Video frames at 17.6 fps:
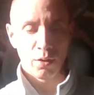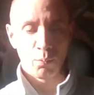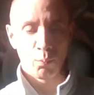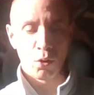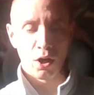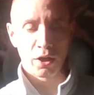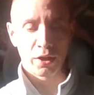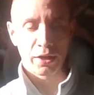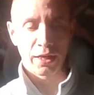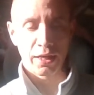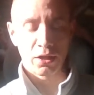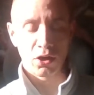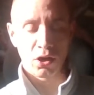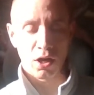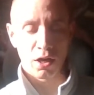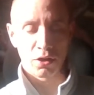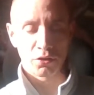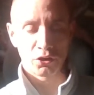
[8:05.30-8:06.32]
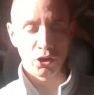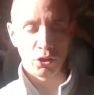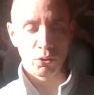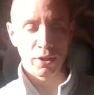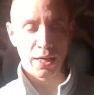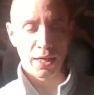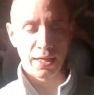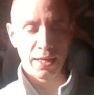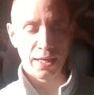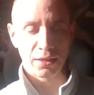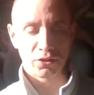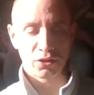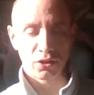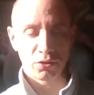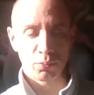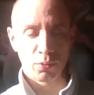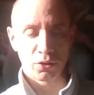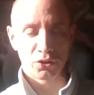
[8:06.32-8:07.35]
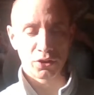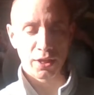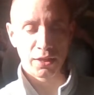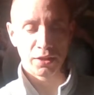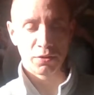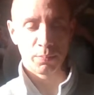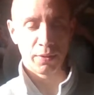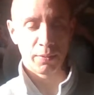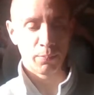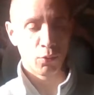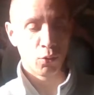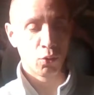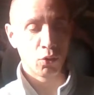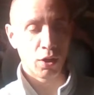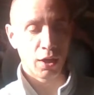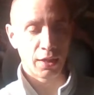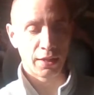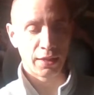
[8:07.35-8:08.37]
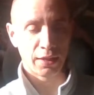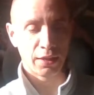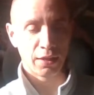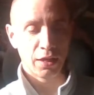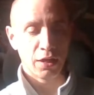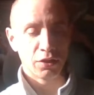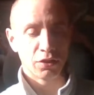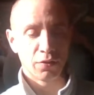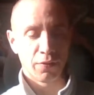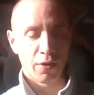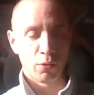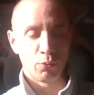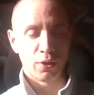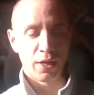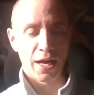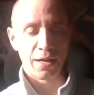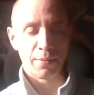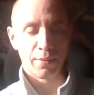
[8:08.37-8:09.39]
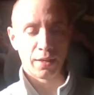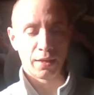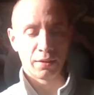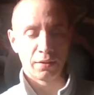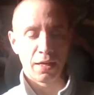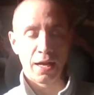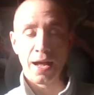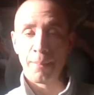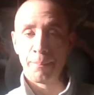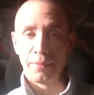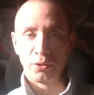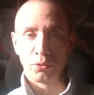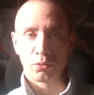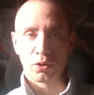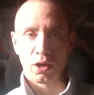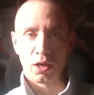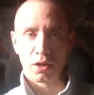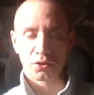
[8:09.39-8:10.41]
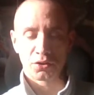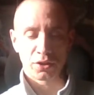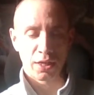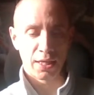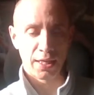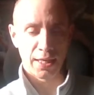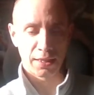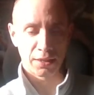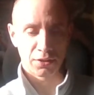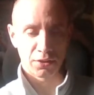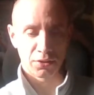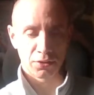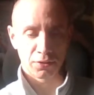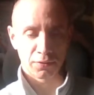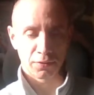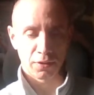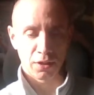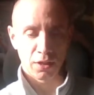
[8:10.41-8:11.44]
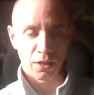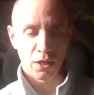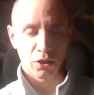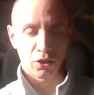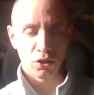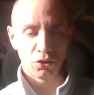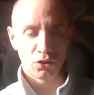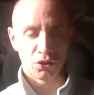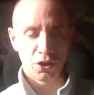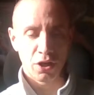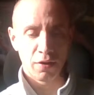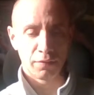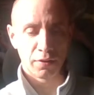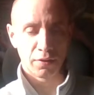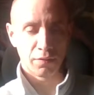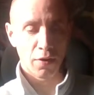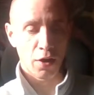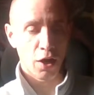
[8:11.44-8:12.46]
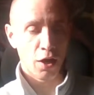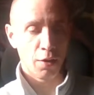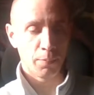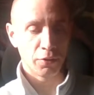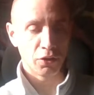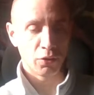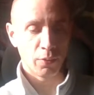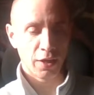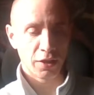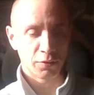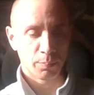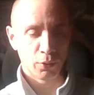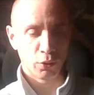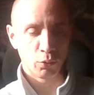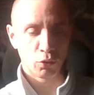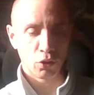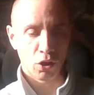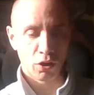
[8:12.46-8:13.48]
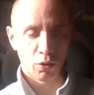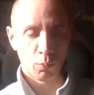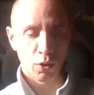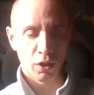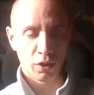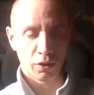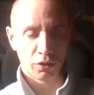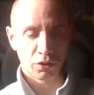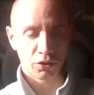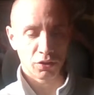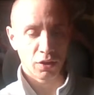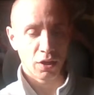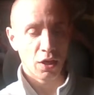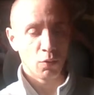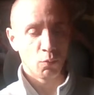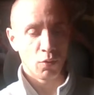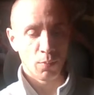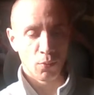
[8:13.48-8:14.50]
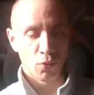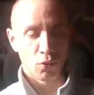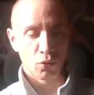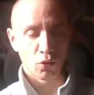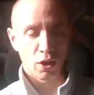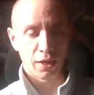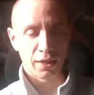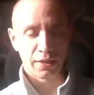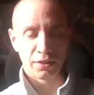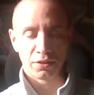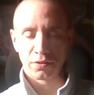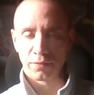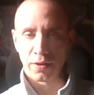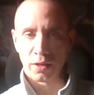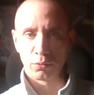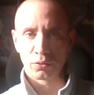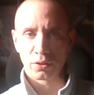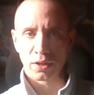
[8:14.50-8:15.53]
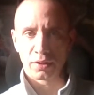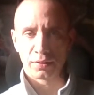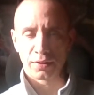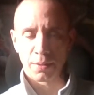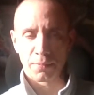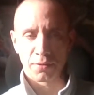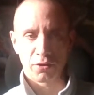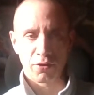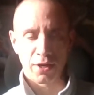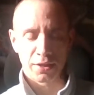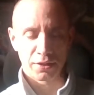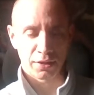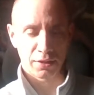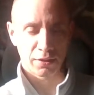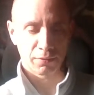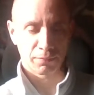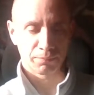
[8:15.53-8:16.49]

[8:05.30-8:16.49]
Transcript: Working class UK electors were said to be more likely to vote Labour and middle class electors. Conservative urban US blue-collar workers were more likely to vote Democratic.